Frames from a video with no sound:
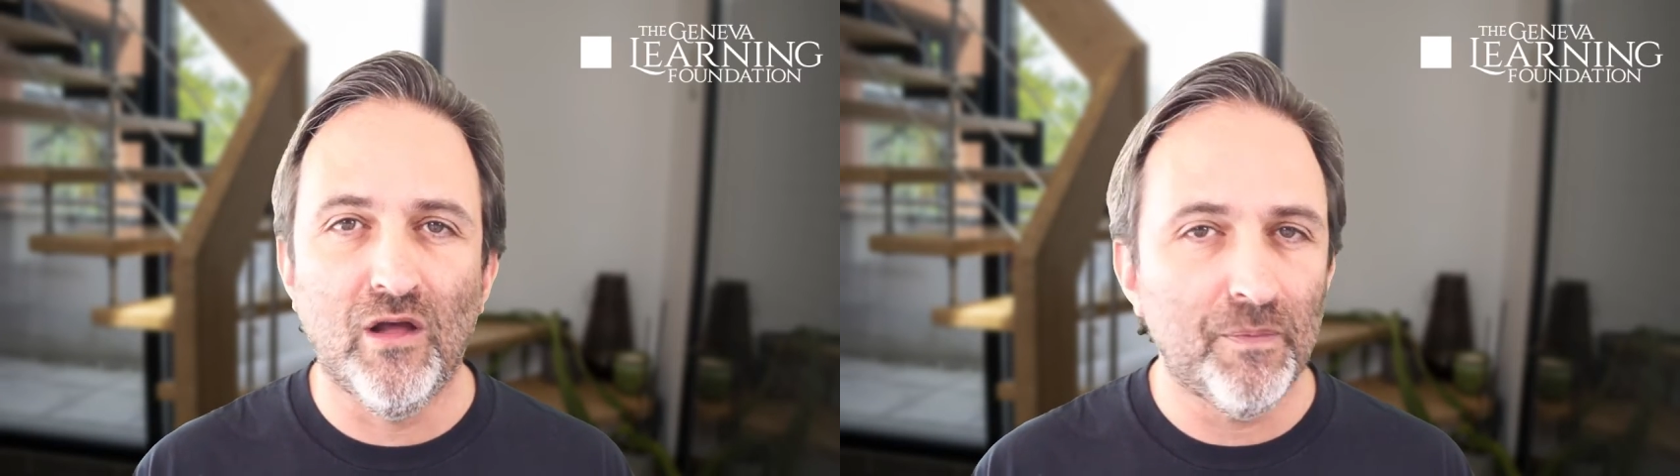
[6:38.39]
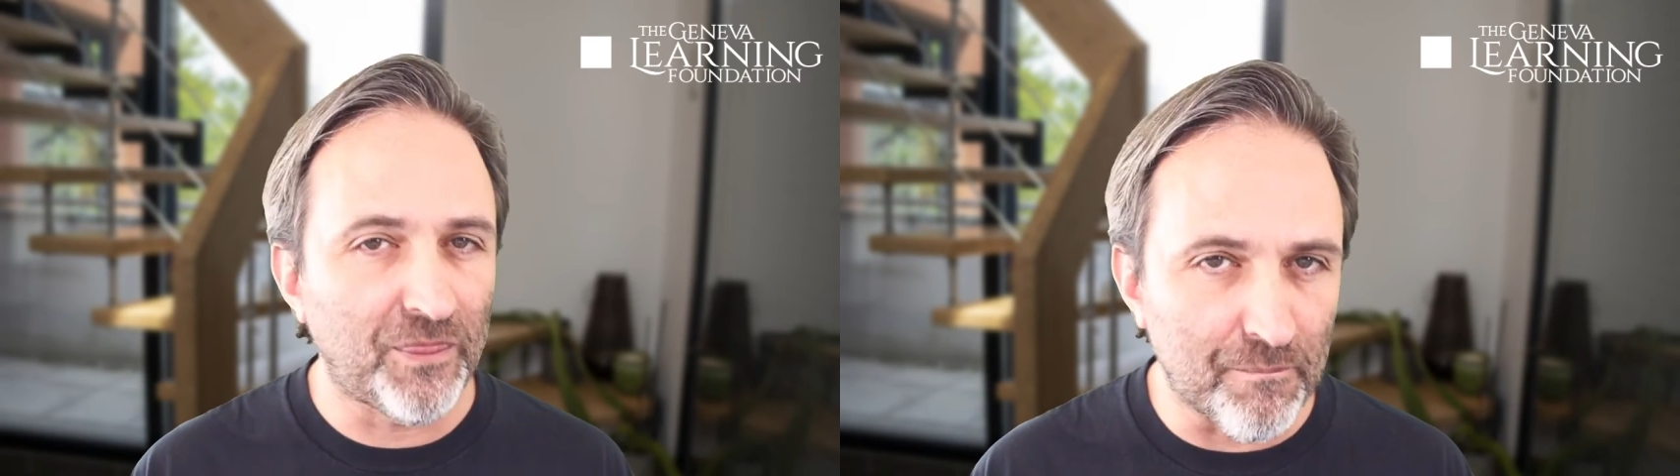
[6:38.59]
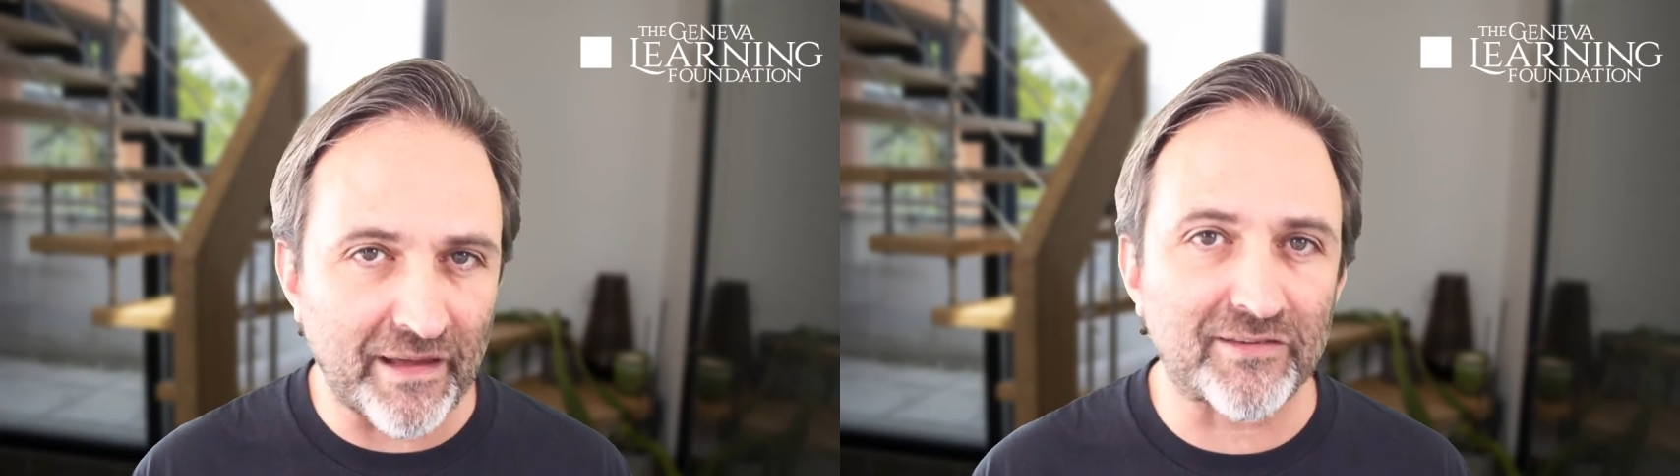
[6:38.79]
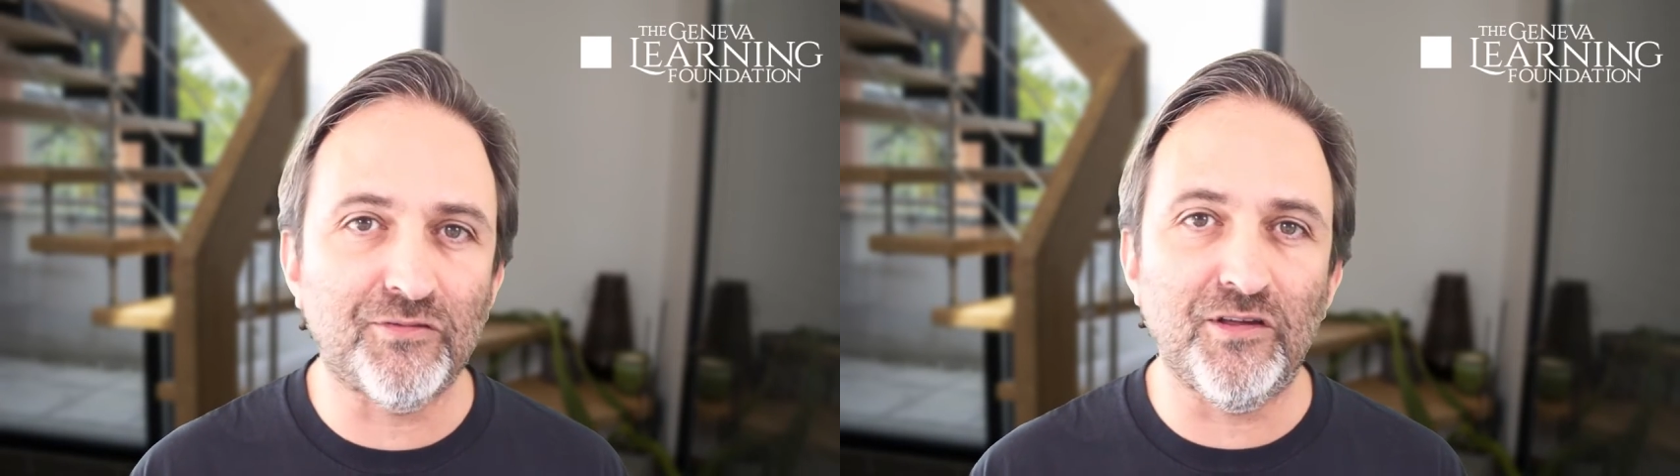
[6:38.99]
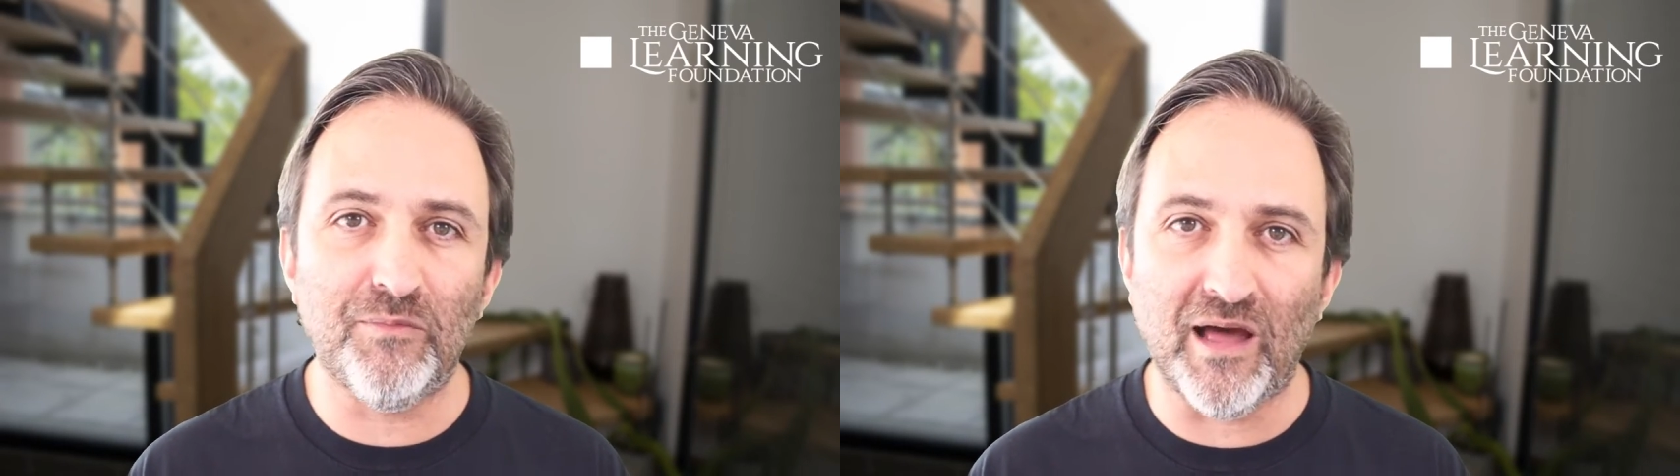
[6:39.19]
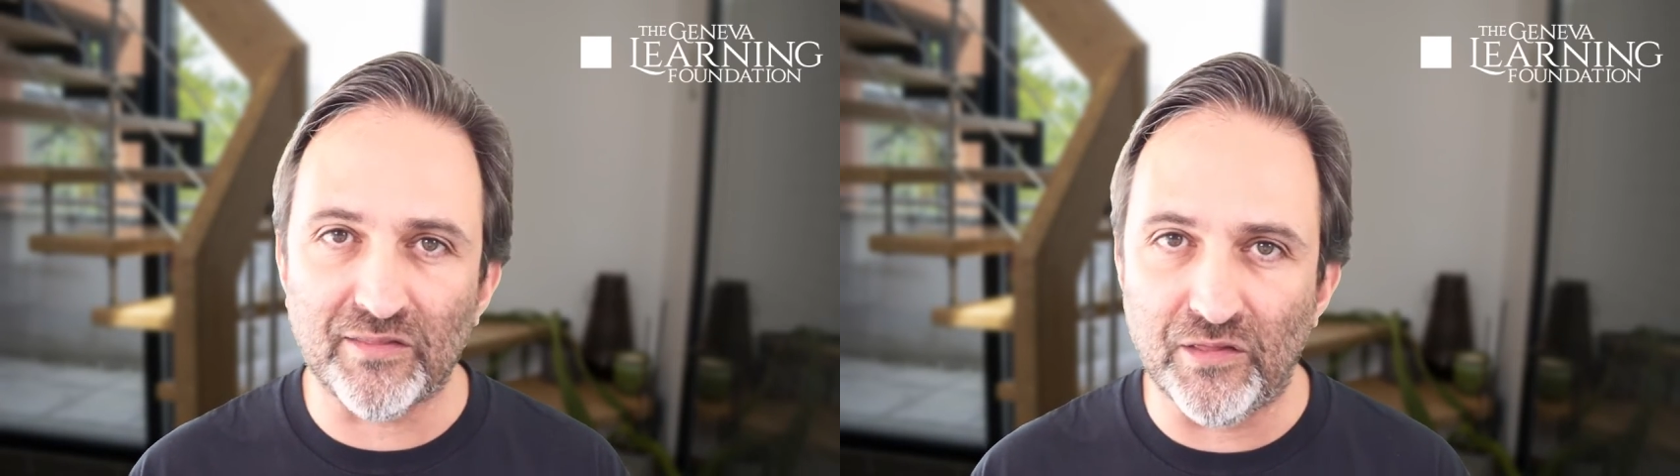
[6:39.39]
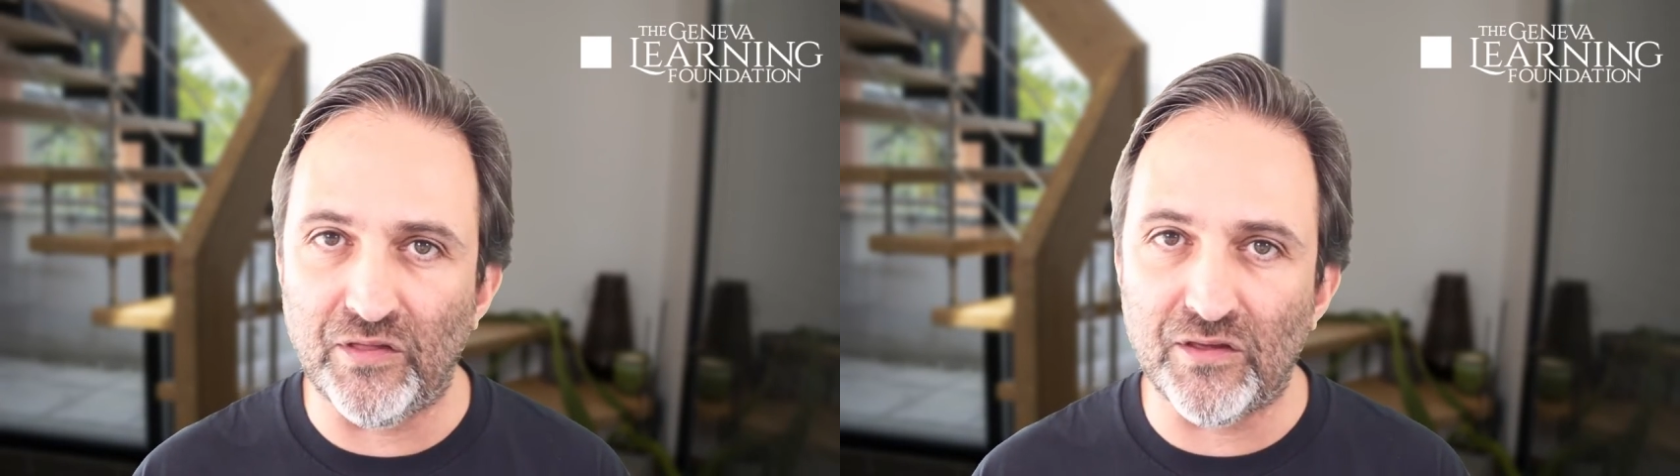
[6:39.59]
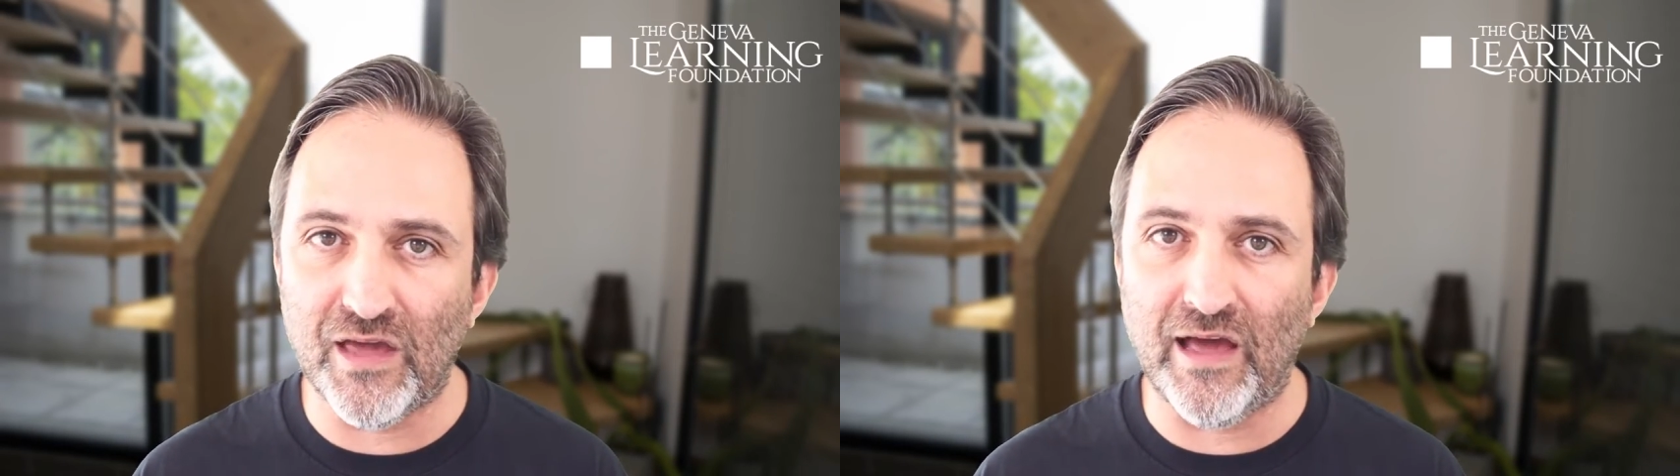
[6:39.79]
the best feedback that they
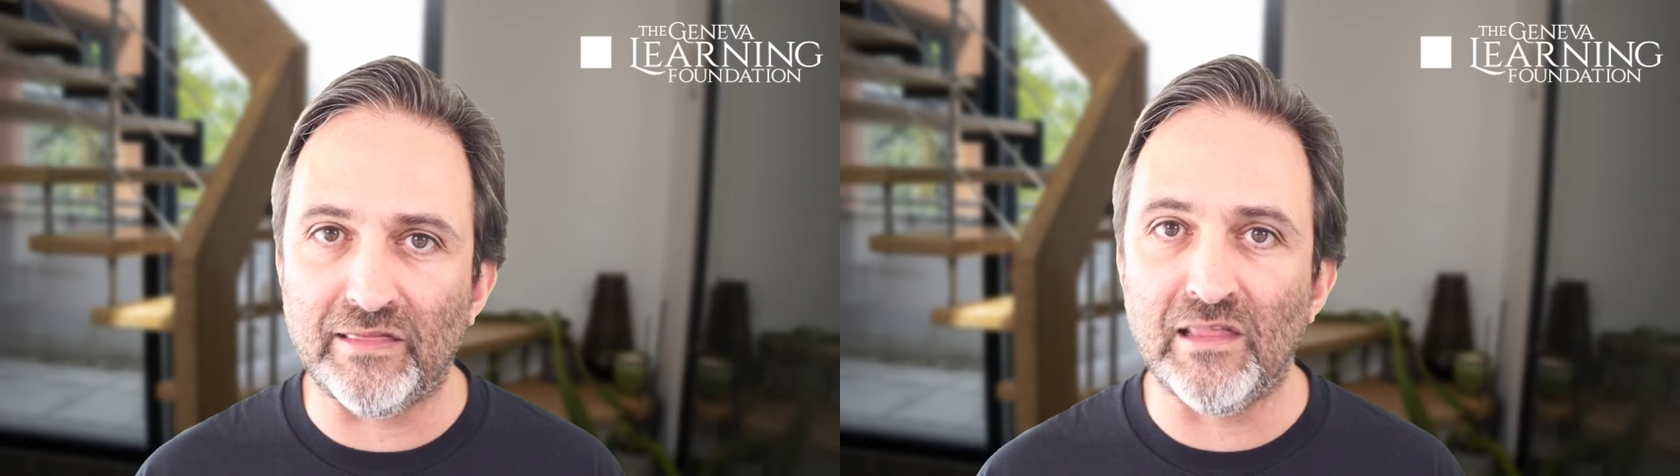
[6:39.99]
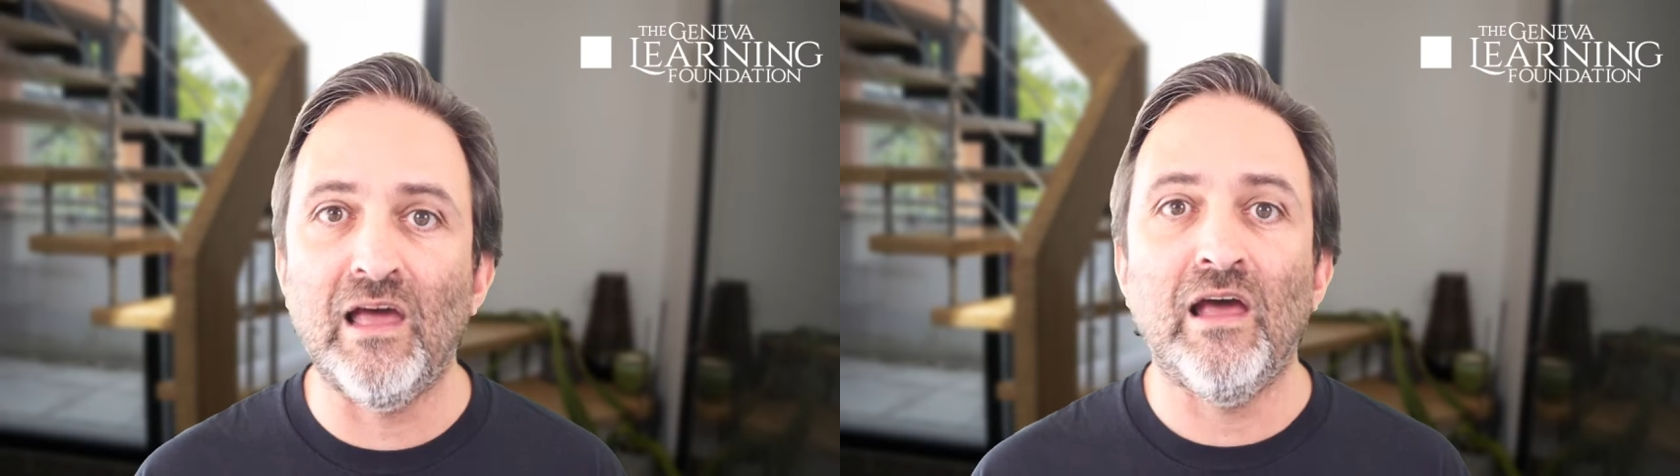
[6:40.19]
can.